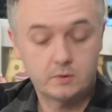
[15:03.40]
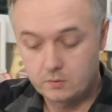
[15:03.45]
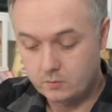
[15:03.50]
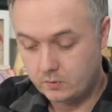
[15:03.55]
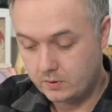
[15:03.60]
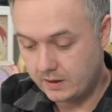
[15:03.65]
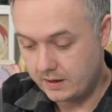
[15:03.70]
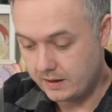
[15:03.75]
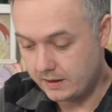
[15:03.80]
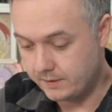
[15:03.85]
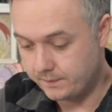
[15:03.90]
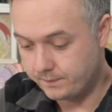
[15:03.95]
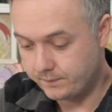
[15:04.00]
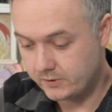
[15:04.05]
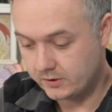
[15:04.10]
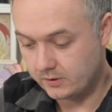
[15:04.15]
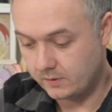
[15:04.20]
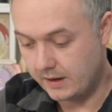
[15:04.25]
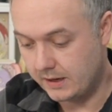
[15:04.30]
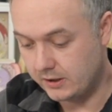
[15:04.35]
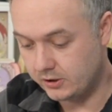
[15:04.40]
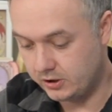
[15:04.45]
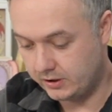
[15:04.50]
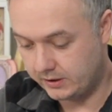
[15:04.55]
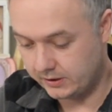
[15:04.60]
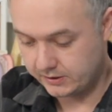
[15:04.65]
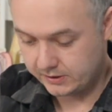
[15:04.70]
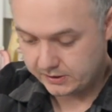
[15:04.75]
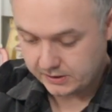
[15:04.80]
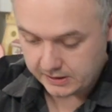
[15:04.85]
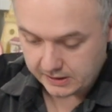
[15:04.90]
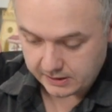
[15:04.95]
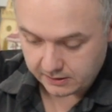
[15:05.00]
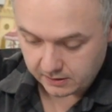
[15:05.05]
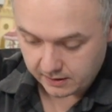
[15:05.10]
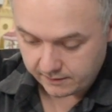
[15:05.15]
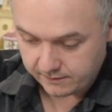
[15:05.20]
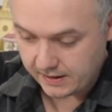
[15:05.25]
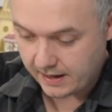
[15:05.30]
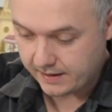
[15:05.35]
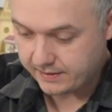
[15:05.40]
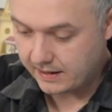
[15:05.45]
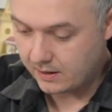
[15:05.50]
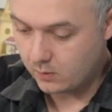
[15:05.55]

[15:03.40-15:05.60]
Okay, so as you can see here, I've got